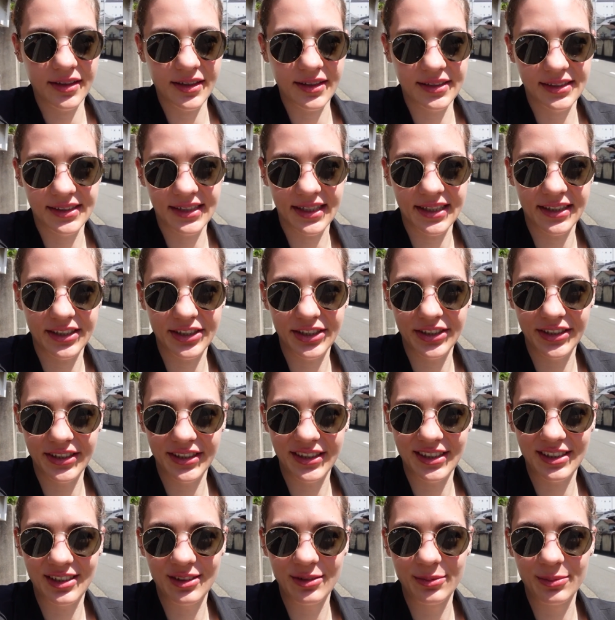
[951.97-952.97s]
it's actually
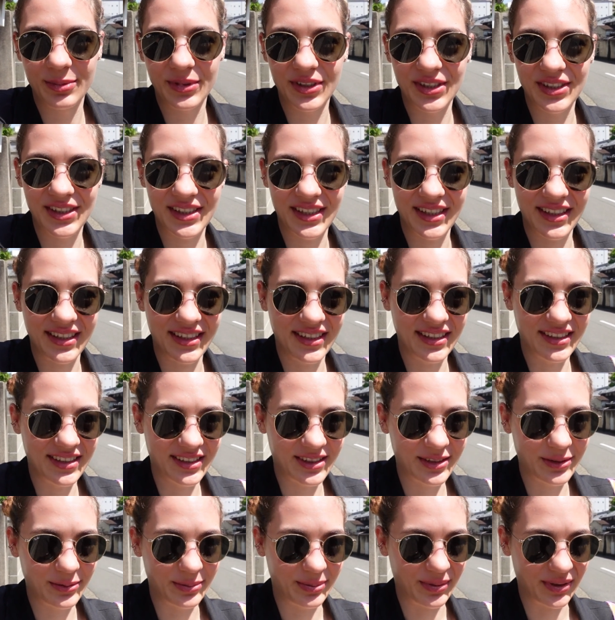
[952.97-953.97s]
super sunny and
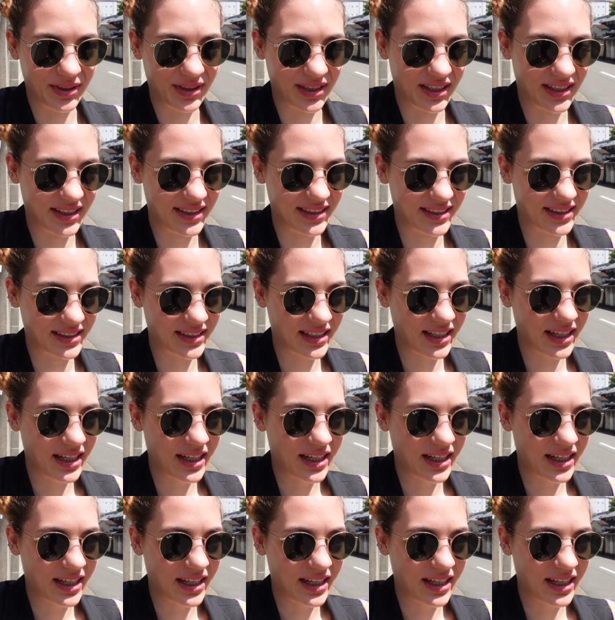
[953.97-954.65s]
super nice